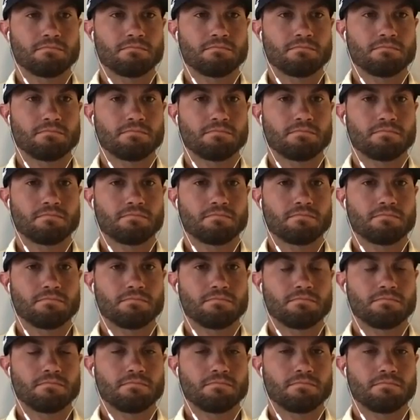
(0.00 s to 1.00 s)

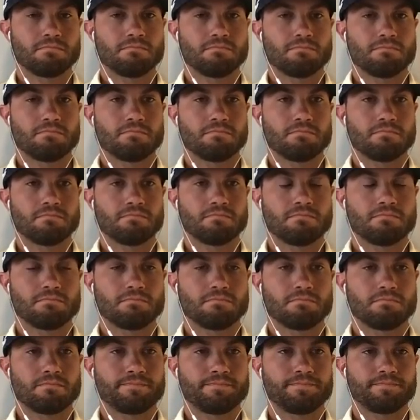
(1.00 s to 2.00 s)

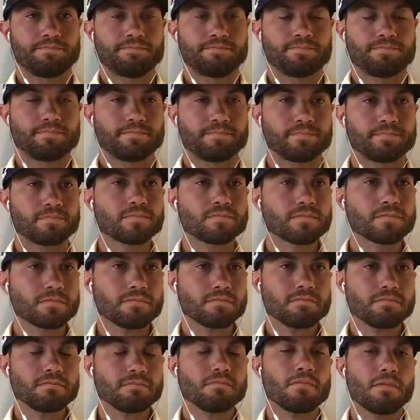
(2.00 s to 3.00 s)

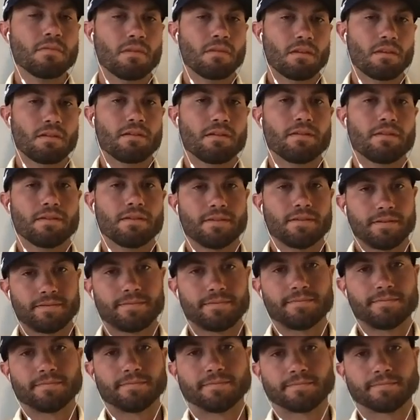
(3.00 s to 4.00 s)

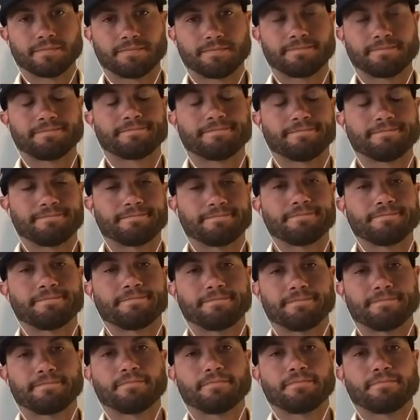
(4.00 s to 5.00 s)

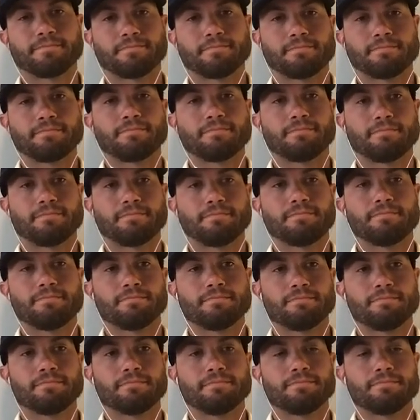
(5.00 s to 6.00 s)

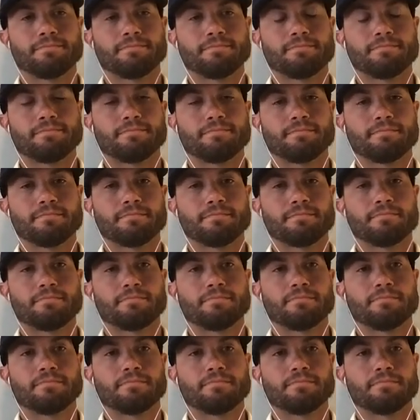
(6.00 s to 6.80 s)
The person shown says nothing.